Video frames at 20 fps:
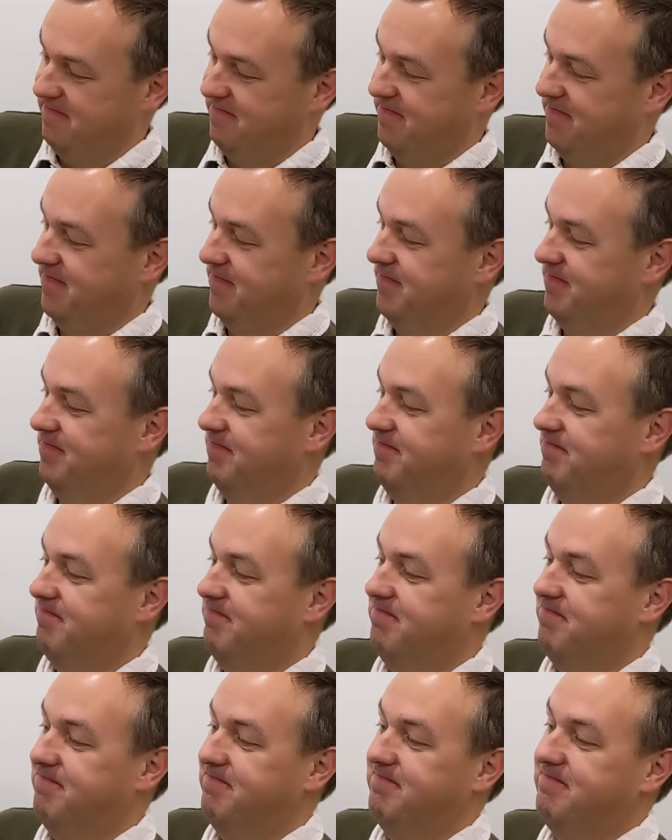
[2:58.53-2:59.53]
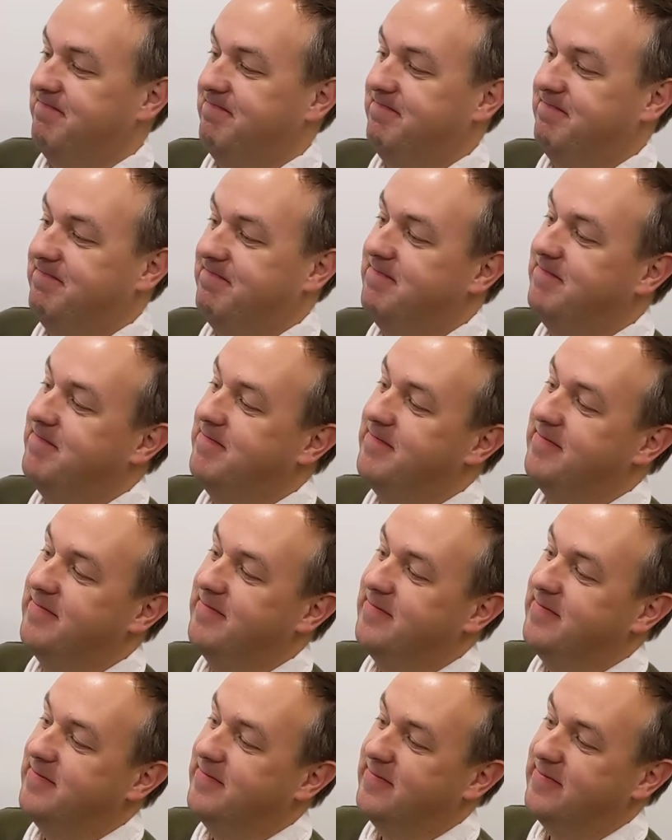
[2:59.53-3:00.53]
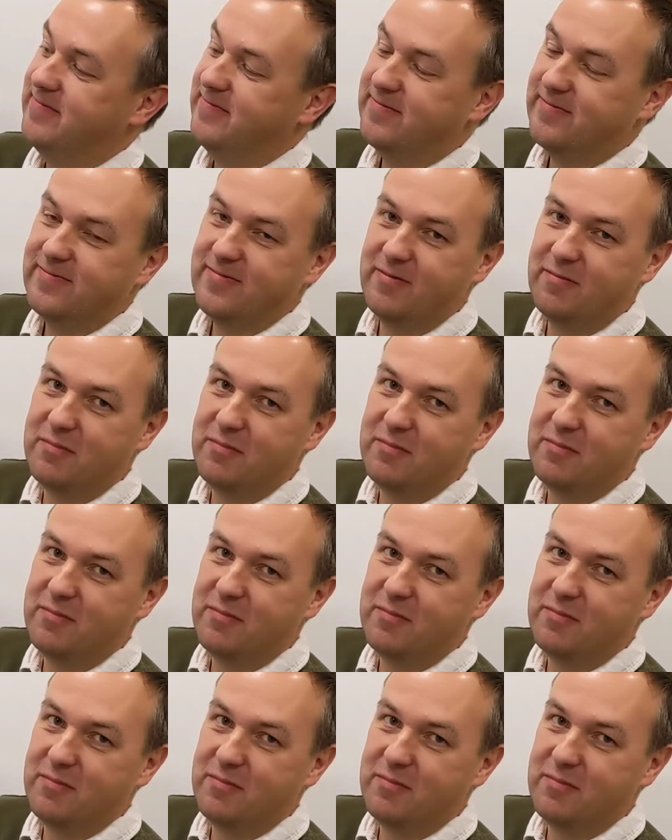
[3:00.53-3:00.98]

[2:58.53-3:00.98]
Nobody speaks.